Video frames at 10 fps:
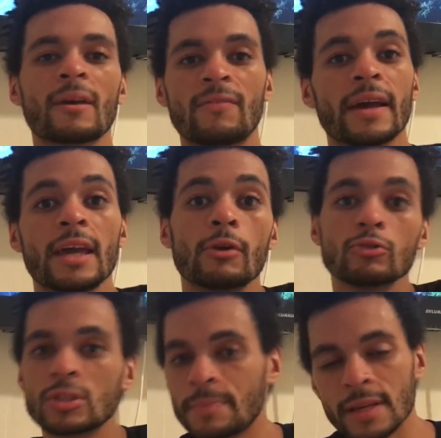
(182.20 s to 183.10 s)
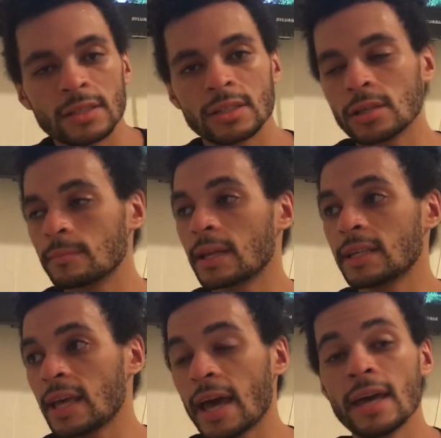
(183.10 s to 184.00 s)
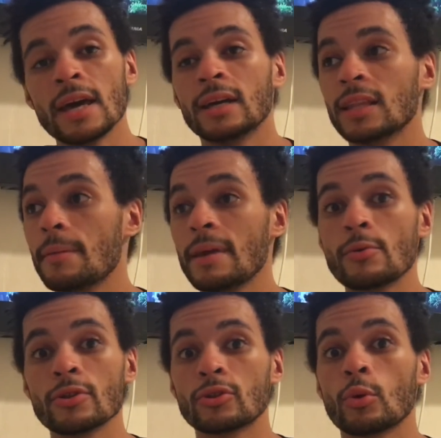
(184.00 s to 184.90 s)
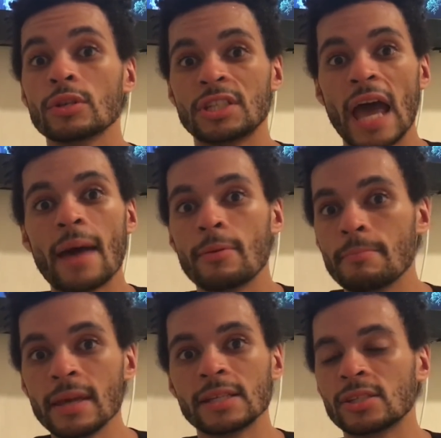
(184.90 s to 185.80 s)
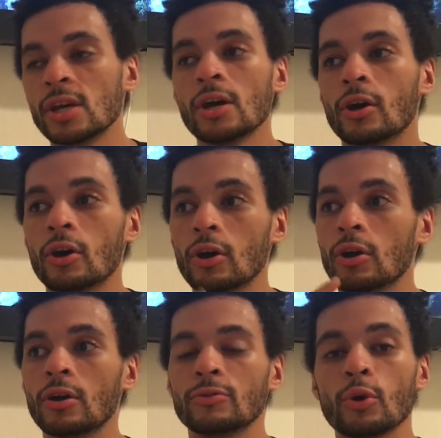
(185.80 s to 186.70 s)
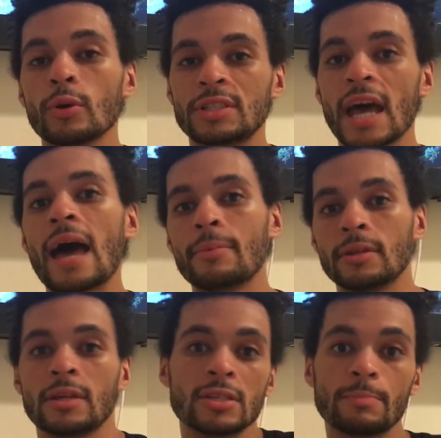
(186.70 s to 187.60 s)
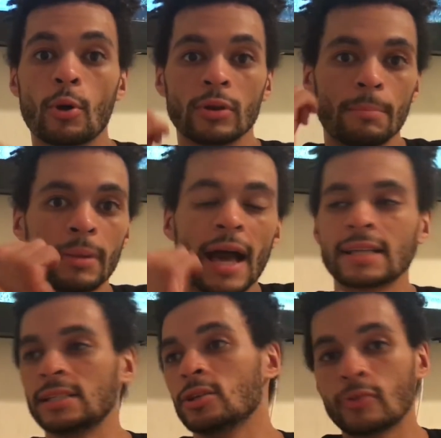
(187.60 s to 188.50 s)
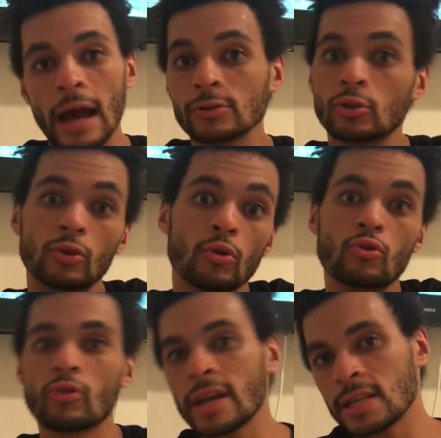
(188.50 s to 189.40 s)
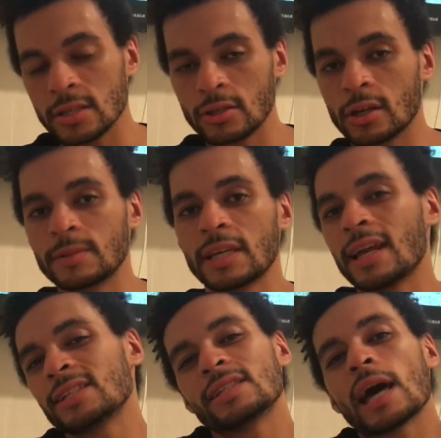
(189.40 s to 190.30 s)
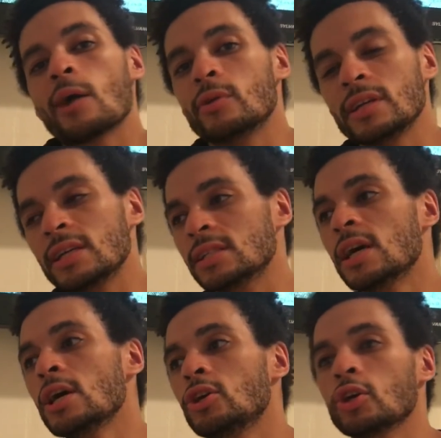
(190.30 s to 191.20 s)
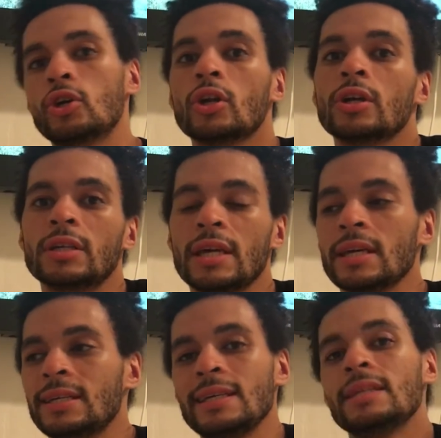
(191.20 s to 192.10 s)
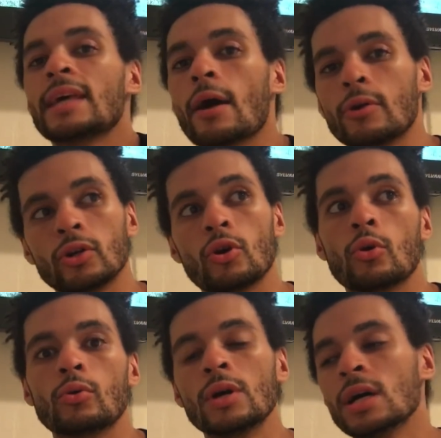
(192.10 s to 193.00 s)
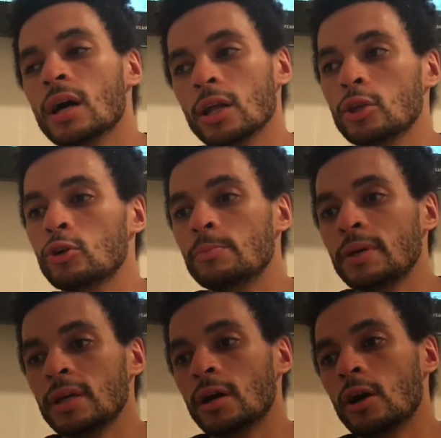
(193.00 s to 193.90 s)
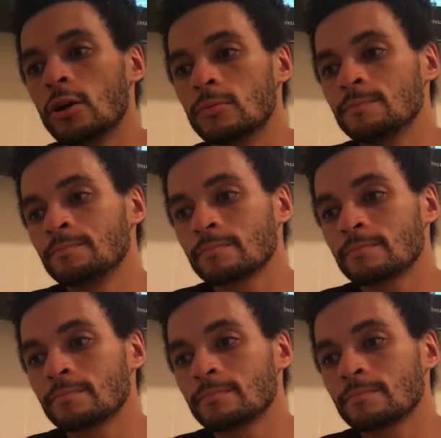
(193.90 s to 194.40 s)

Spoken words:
fight Errol Spence or something like that. Let Mayweather throw a jab and miss, or throw a jab and his opponent blocks it. The crowd's going to go crazy, you know what I'm saying? That's just how it is. You're going to get geeked out and go a little bit on